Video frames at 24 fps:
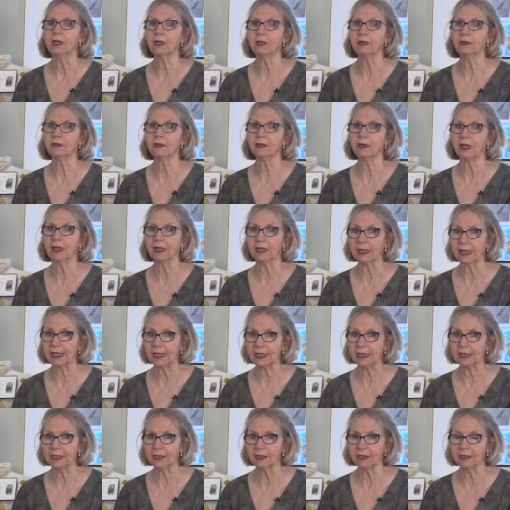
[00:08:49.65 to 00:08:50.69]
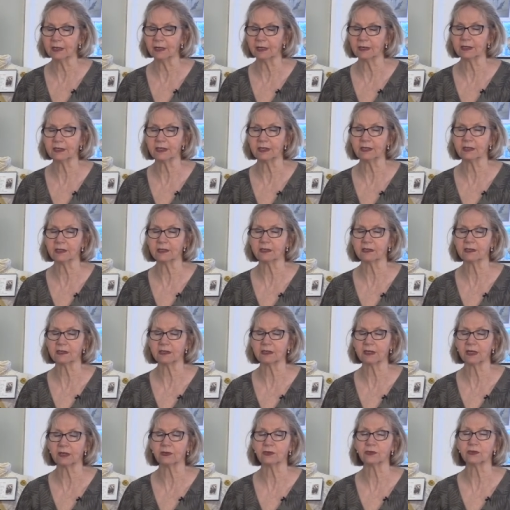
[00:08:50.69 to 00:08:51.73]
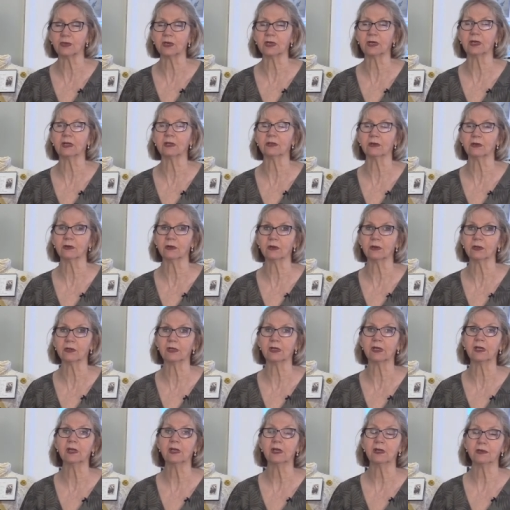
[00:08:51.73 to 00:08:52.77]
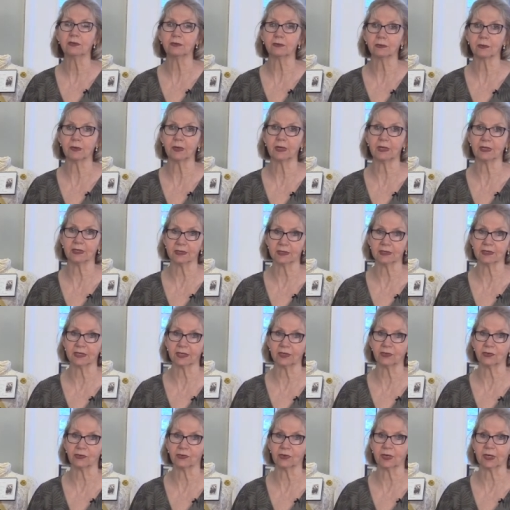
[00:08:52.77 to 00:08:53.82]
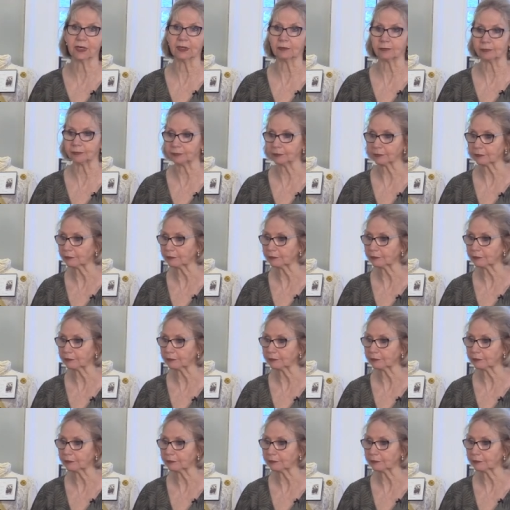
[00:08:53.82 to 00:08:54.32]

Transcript: in the late 19th century and the early 20th century military.